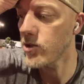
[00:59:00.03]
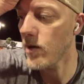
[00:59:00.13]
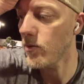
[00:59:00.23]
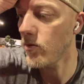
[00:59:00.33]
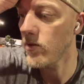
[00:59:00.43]
of
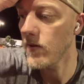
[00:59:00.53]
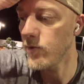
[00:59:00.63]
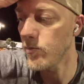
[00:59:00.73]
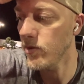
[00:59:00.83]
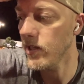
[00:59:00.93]
trouble,
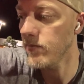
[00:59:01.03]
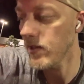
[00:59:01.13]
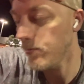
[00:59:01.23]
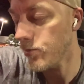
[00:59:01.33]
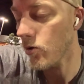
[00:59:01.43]
if you believe
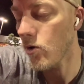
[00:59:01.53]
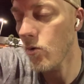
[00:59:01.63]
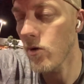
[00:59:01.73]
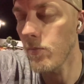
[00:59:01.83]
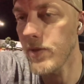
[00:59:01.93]
that
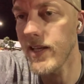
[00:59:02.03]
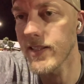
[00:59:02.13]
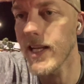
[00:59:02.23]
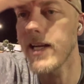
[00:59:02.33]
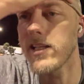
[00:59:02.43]
Burrow will
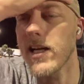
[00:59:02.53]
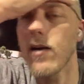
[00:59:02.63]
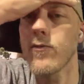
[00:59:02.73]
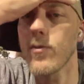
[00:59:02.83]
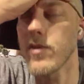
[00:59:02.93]
be lights
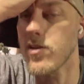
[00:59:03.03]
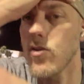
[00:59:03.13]
out from the